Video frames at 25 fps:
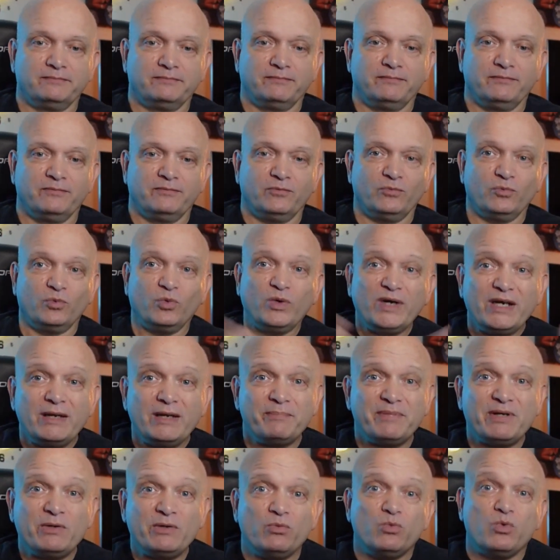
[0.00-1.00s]
will it
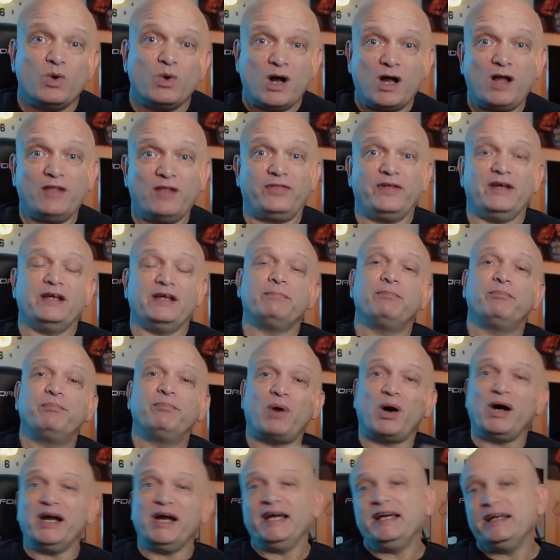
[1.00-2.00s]
be worth it
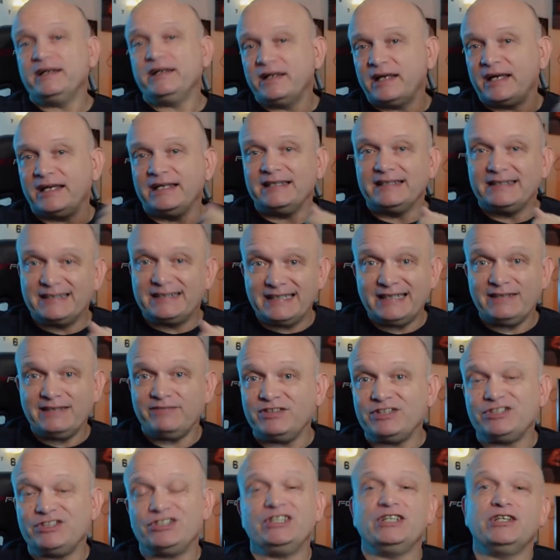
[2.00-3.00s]
buying a
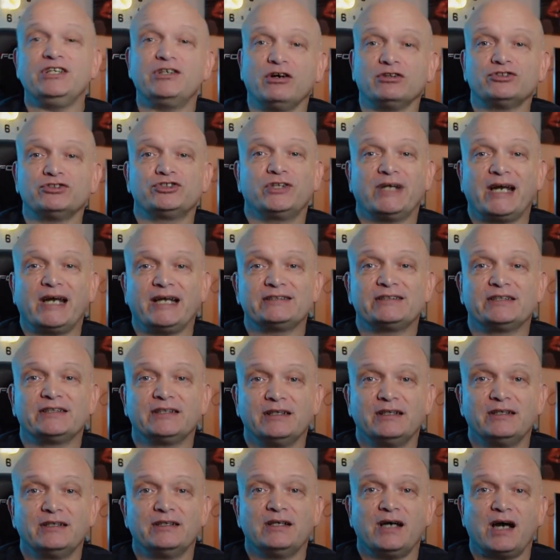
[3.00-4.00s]
DVC contract
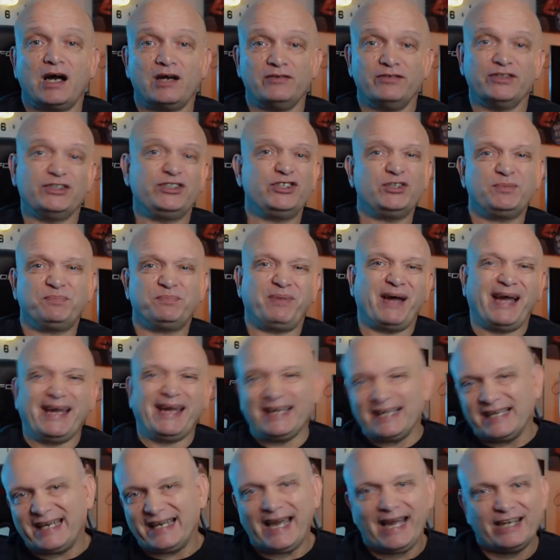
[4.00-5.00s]
over just
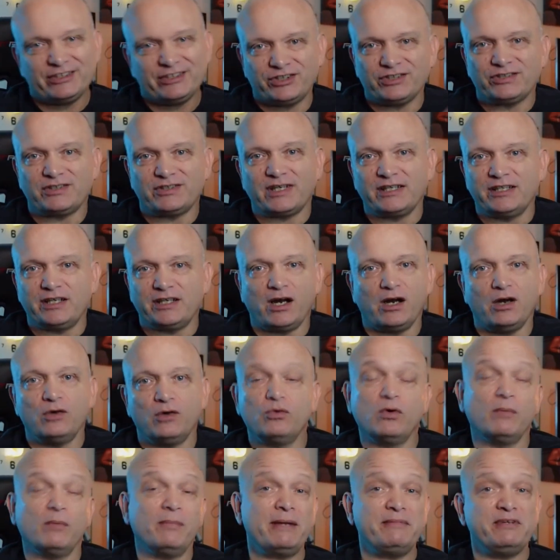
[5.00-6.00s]
paying cash as I go, or
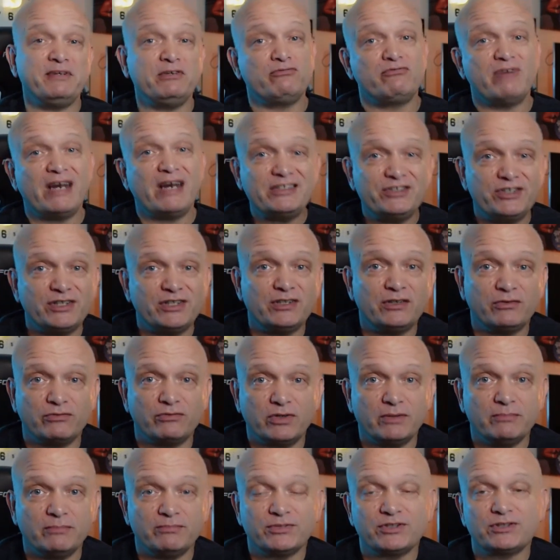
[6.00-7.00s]
maybe renting the
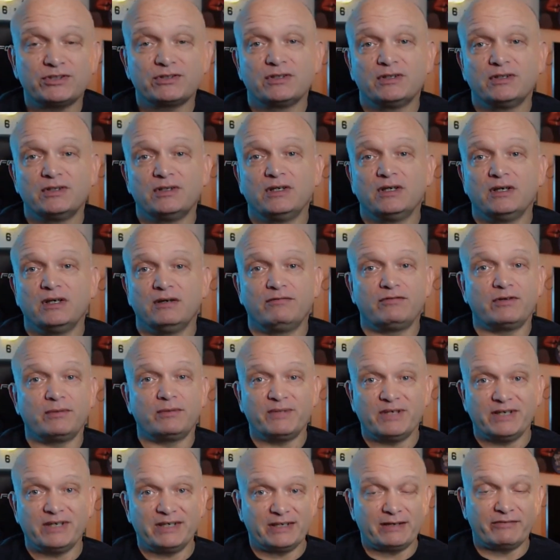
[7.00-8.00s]
rooms from
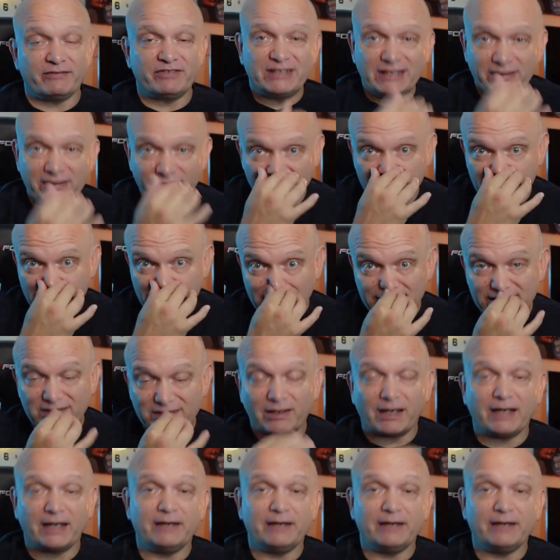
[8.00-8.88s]
another DVC site?